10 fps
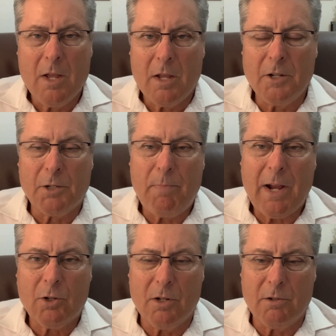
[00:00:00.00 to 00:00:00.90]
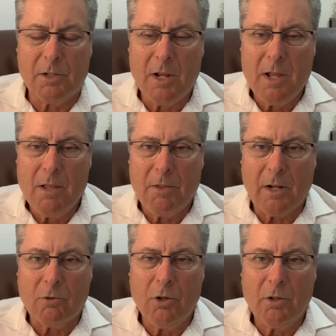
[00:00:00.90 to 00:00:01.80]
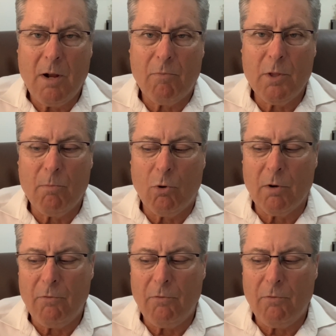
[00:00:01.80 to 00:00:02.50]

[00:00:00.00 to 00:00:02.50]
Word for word: inspections that could come from the Board